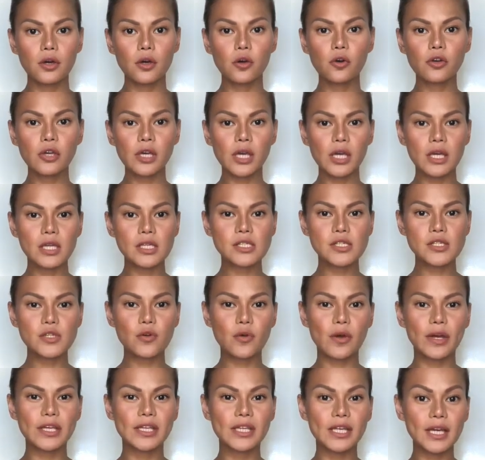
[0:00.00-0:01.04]
Okay,
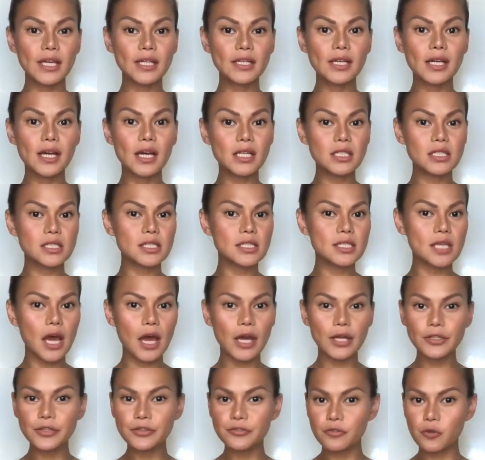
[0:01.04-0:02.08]
so I get a
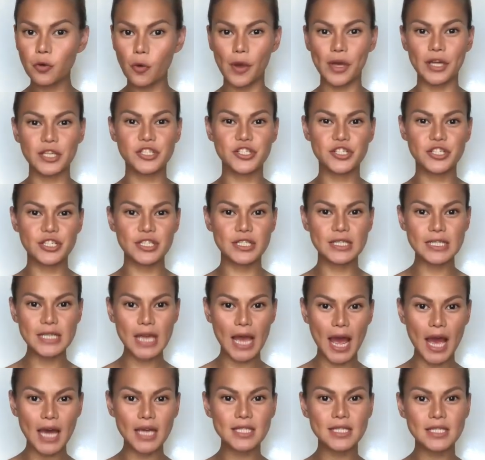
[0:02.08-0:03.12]
ton of questions
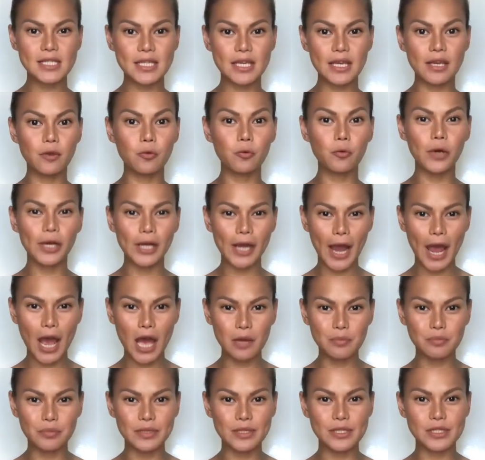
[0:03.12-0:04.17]
asking what
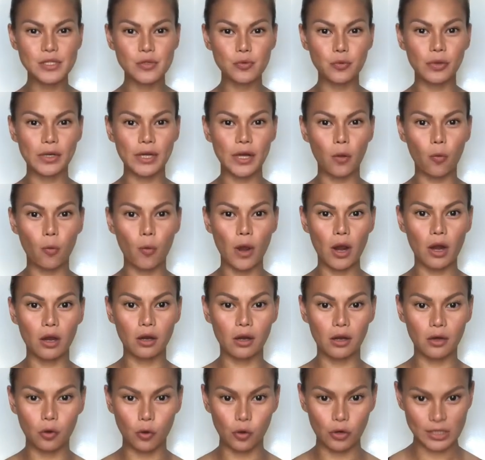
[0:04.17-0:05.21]
happens when I
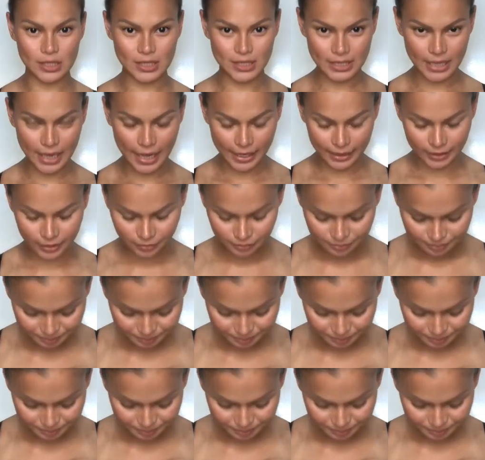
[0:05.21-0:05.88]
wear a corset.